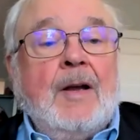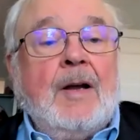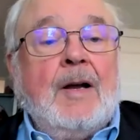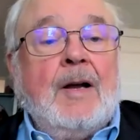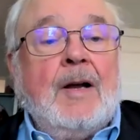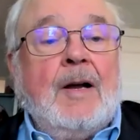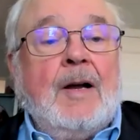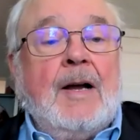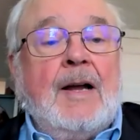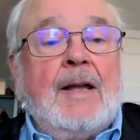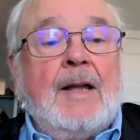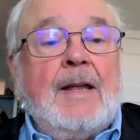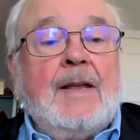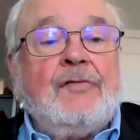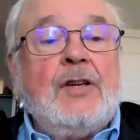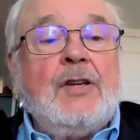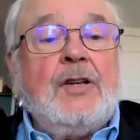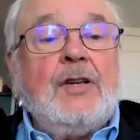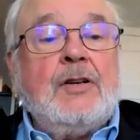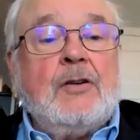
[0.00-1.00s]

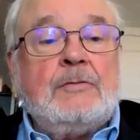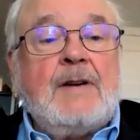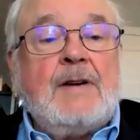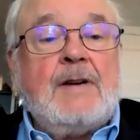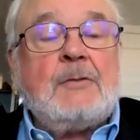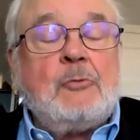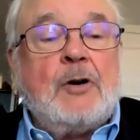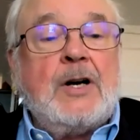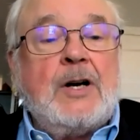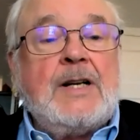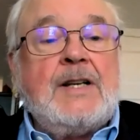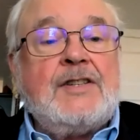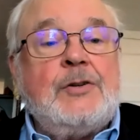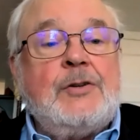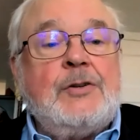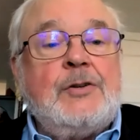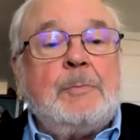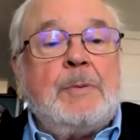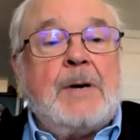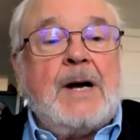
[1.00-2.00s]
If you don't like one
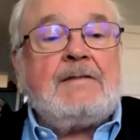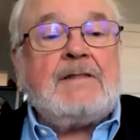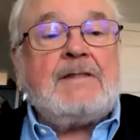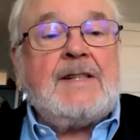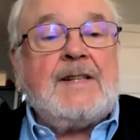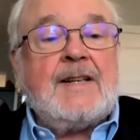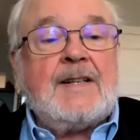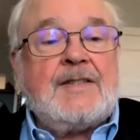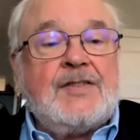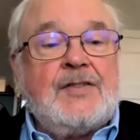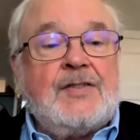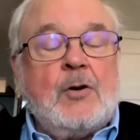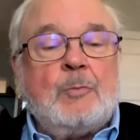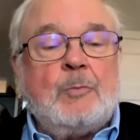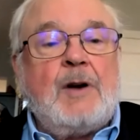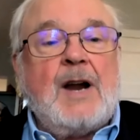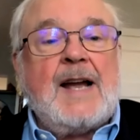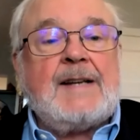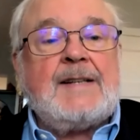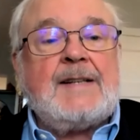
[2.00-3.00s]
issue politics,
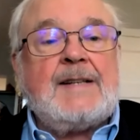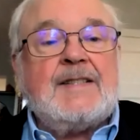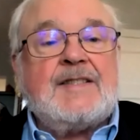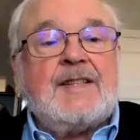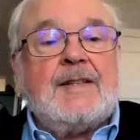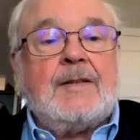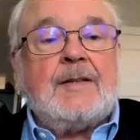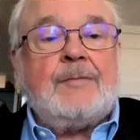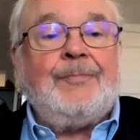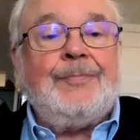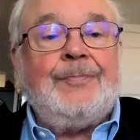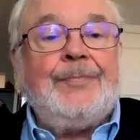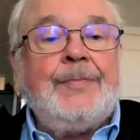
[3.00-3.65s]
don't practice it.